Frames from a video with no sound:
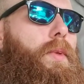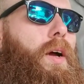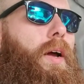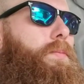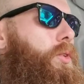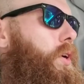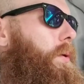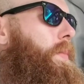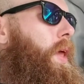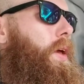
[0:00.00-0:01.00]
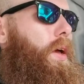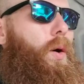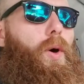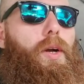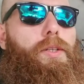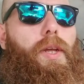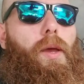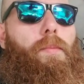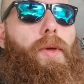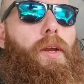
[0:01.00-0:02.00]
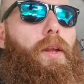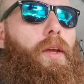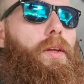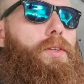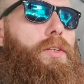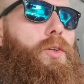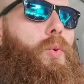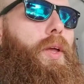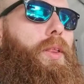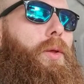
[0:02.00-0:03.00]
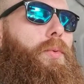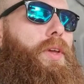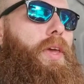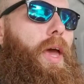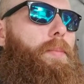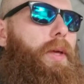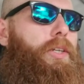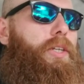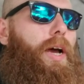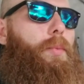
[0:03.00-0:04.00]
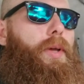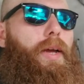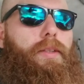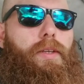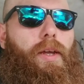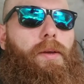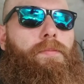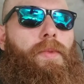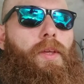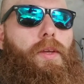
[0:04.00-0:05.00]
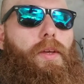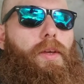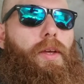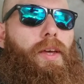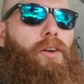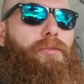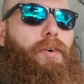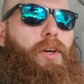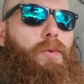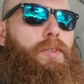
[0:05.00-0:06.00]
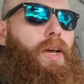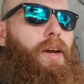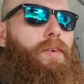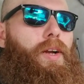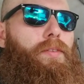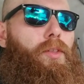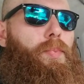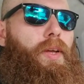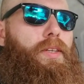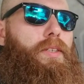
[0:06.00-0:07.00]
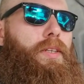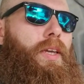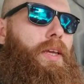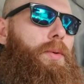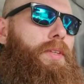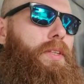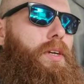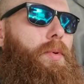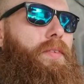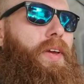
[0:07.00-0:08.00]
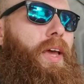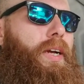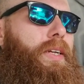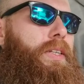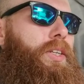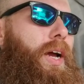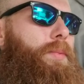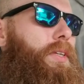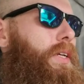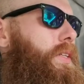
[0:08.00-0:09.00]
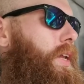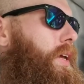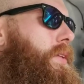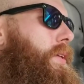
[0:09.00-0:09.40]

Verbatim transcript: All right, so I wanted to take a minute and just quickly recap that job we had today. I know footage was kind of all over the place. It was a little bit of a hectic job site today.